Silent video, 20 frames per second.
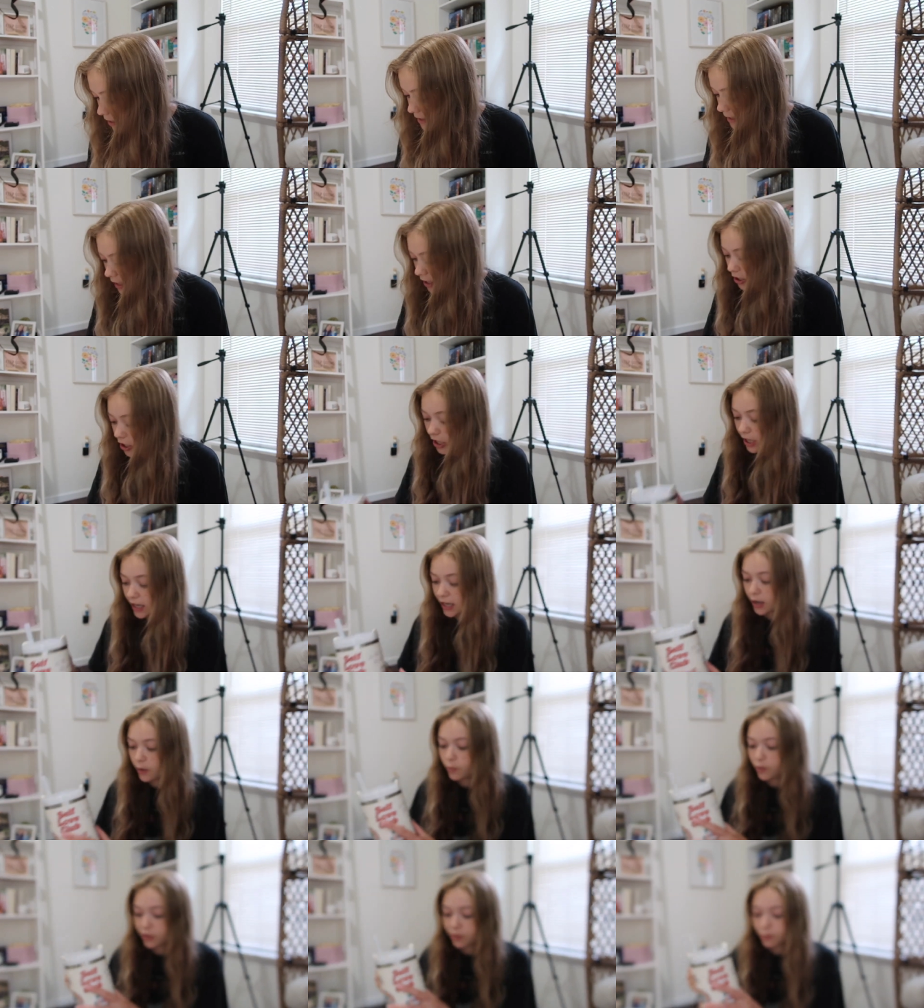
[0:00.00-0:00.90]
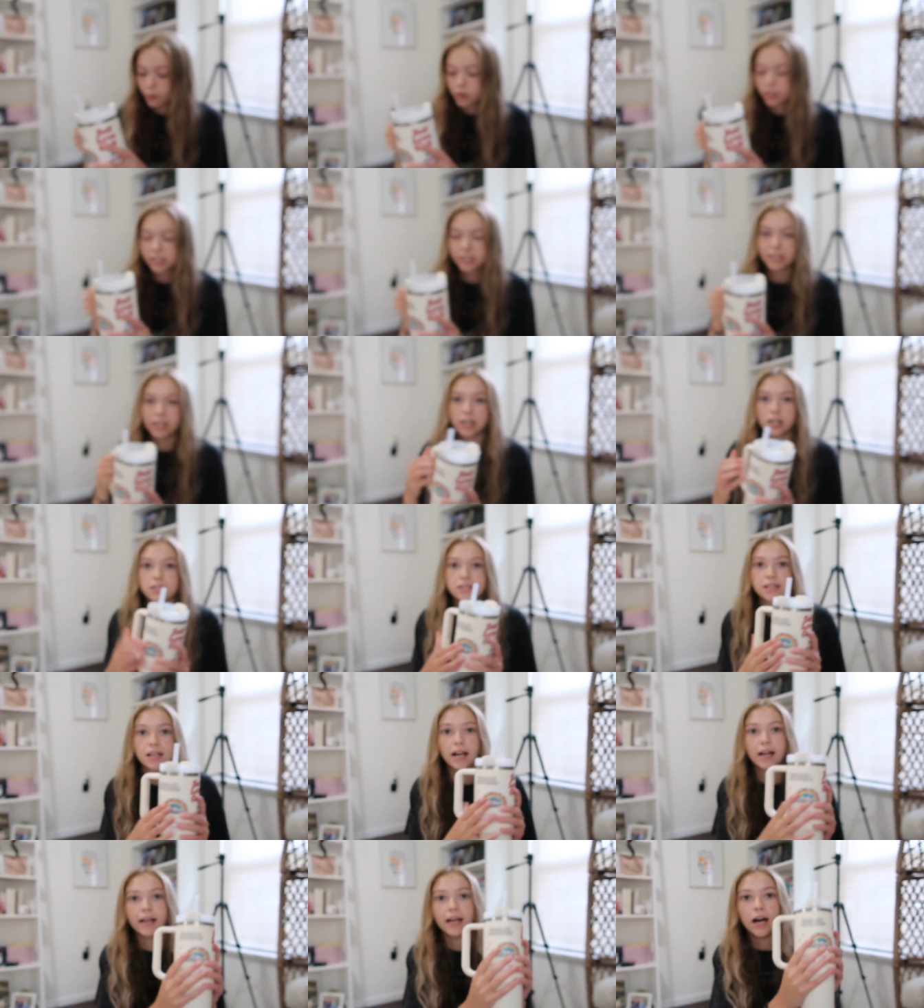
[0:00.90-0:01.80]
I decorated it with more stickers
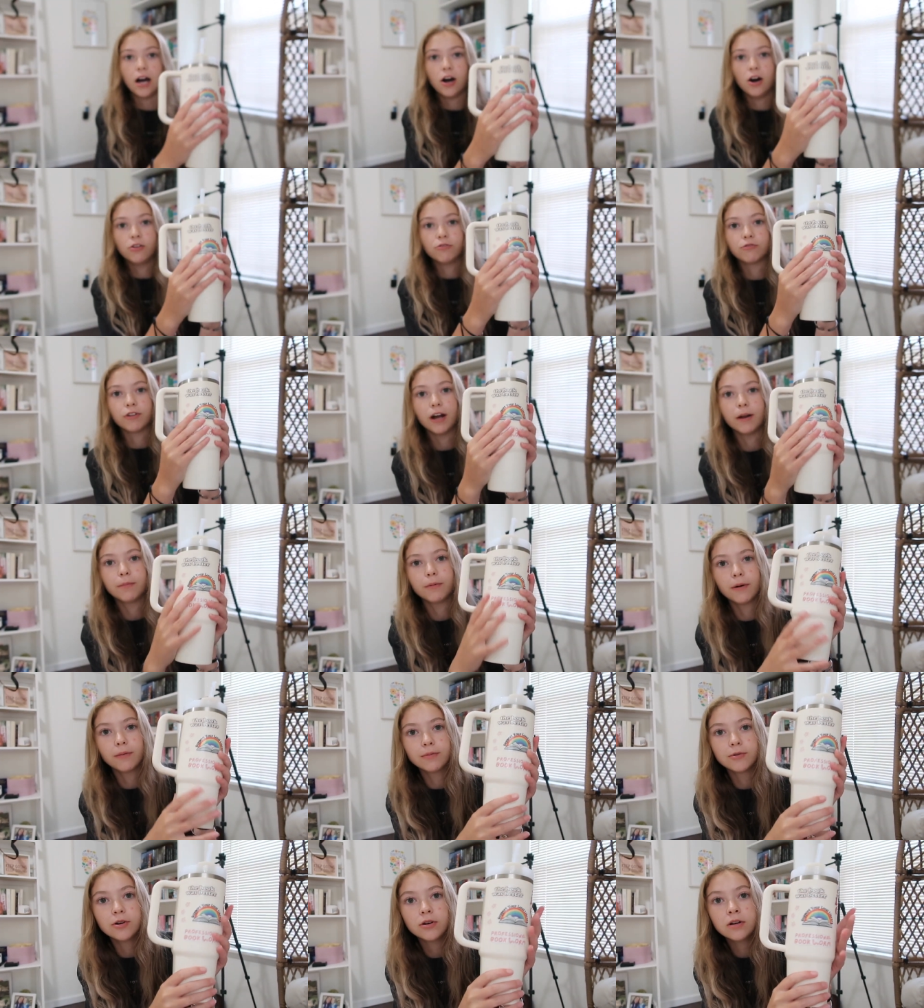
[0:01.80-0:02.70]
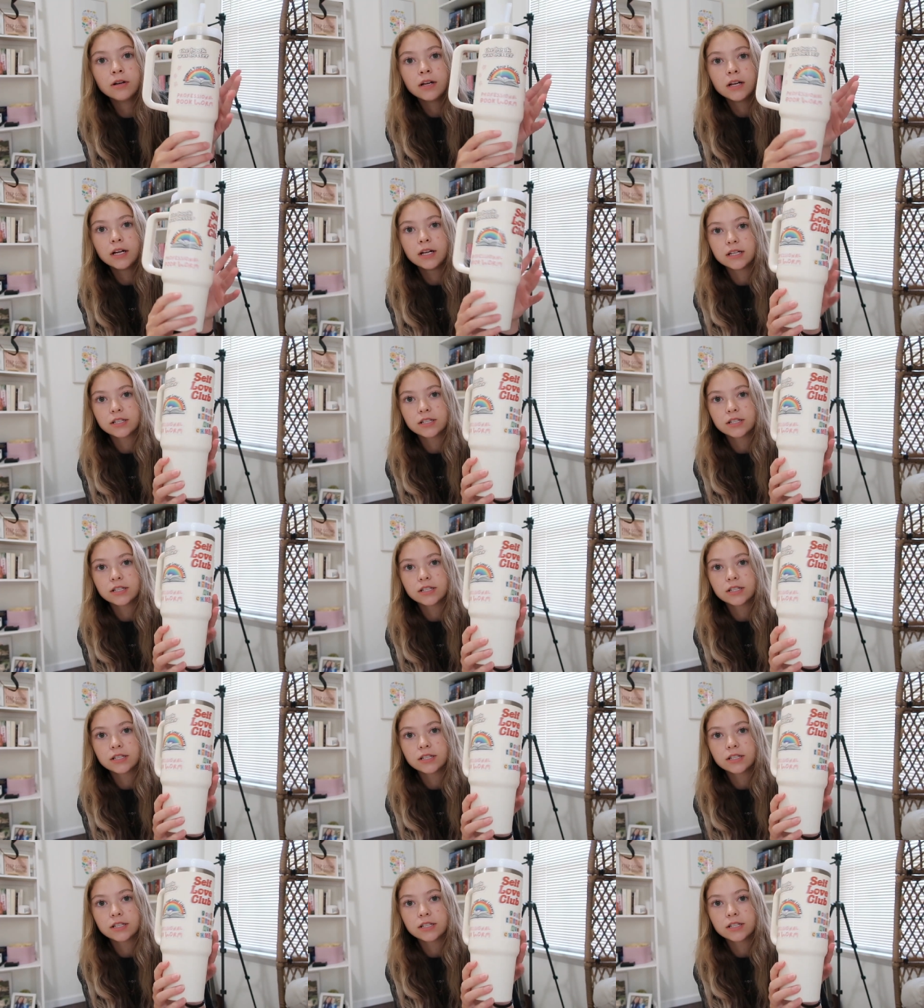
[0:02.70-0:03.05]
that I got on Redbubble.